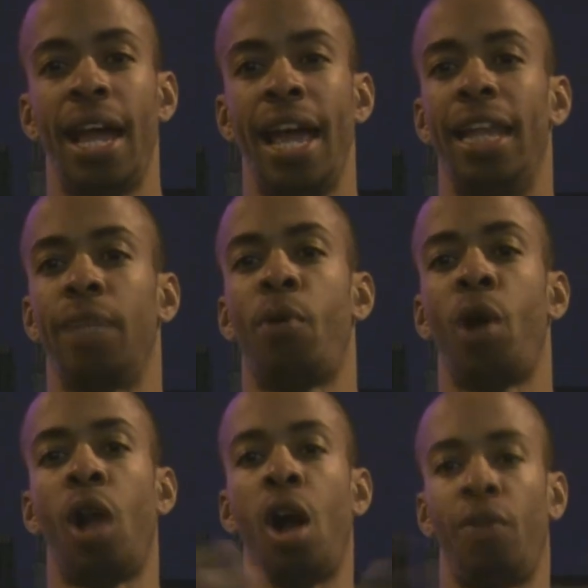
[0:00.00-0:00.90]
Let's
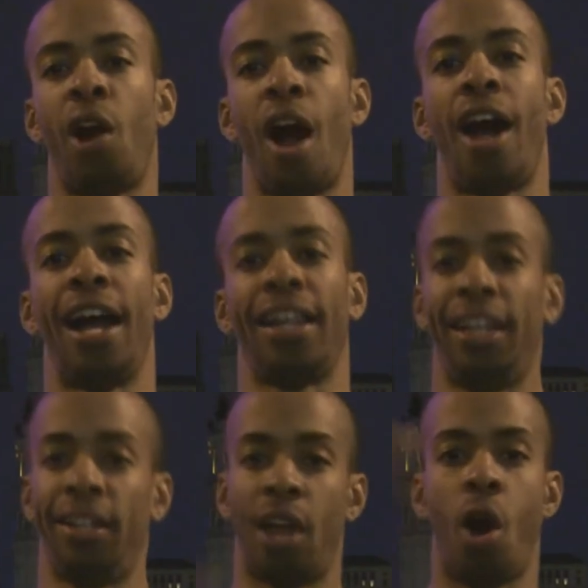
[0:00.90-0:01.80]
pull all of our heart out,
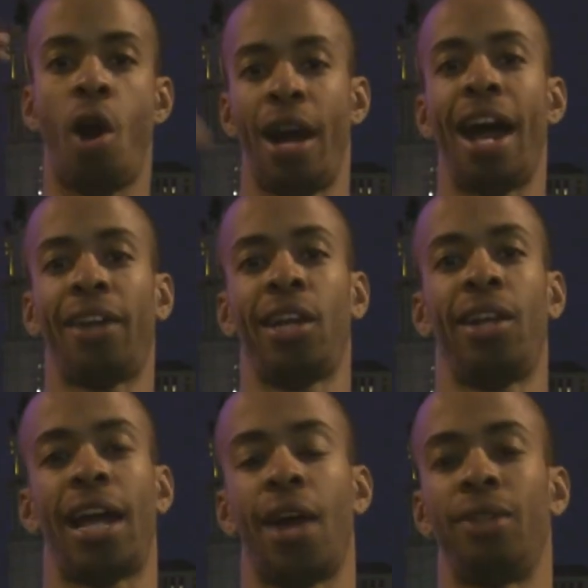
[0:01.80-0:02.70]
heart out there,
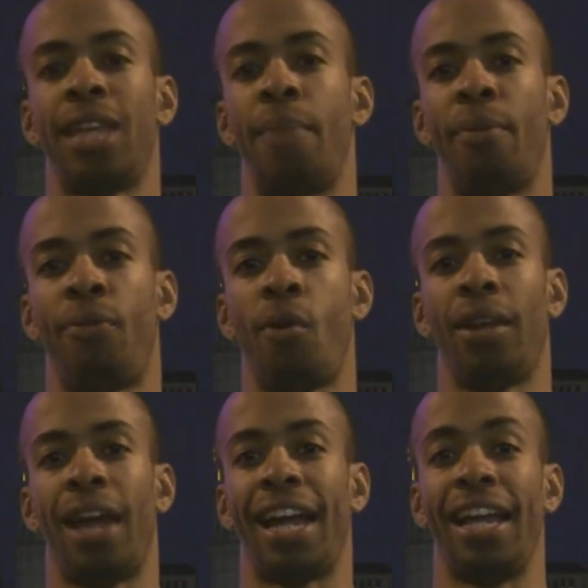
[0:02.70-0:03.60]
like I was saying before,
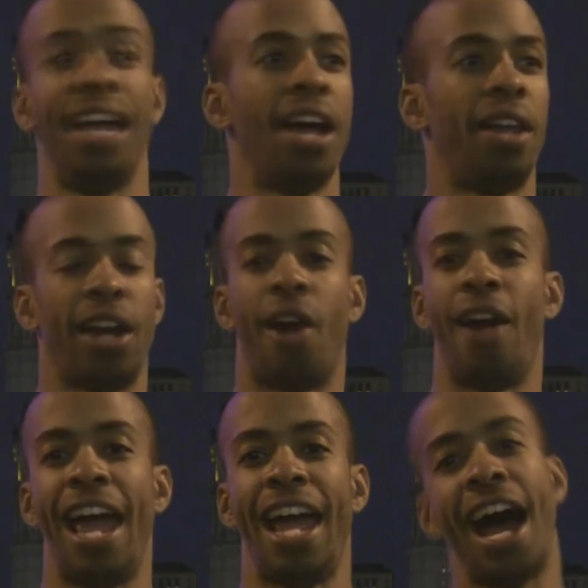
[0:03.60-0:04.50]
like like our
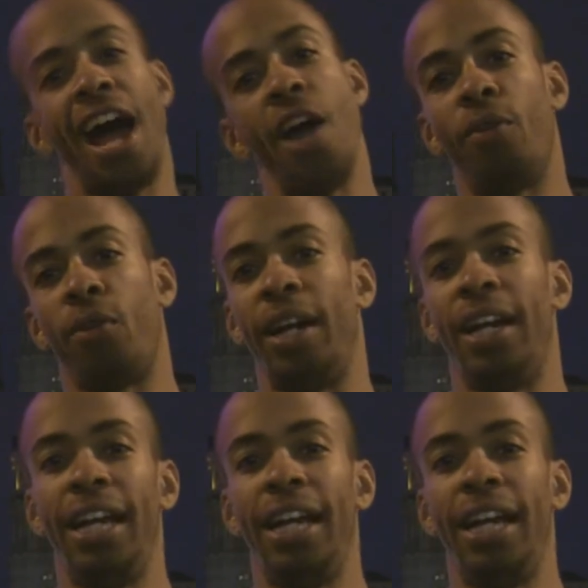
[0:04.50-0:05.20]
AI over in,